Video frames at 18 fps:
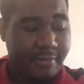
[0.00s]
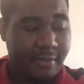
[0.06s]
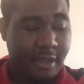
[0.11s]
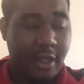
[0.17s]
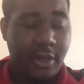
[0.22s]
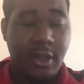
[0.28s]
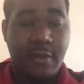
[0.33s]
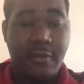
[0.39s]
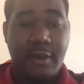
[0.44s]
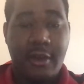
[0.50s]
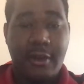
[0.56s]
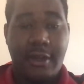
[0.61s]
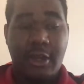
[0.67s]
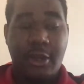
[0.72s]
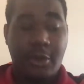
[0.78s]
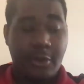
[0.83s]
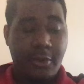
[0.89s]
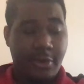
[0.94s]
I love how
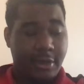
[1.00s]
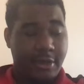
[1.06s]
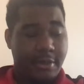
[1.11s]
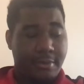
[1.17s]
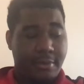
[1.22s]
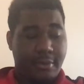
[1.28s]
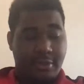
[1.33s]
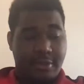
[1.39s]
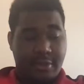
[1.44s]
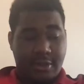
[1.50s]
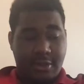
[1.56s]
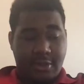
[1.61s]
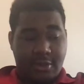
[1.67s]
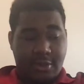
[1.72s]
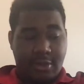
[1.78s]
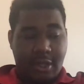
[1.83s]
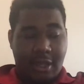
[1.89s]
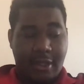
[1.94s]
incredible
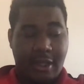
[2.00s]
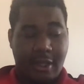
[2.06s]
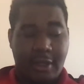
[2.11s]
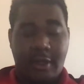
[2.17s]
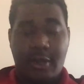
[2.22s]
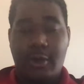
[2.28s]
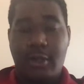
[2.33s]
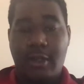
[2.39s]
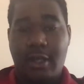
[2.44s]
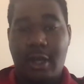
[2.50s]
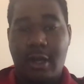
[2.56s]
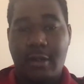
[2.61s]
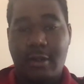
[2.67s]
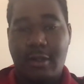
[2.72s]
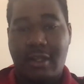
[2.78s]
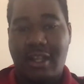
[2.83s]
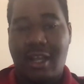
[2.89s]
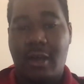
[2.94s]
this and iconic
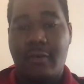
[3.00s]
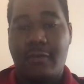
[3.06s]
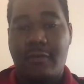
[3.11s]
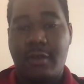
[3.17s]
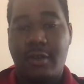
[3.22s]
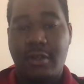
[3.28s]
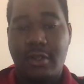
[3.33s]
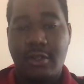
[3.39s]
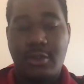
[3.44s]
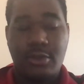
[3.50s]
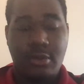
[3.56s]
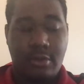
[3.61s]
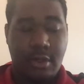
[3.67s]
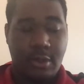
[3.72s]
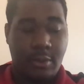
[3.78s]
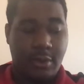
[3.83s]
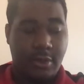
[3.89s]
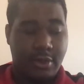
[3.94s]
and how fun this
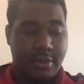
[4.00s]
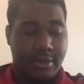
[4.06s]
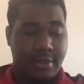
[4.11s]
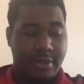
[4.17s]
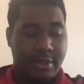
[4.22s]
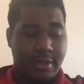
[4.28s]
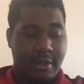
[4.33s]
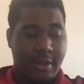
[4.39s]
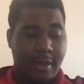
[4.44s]
story was.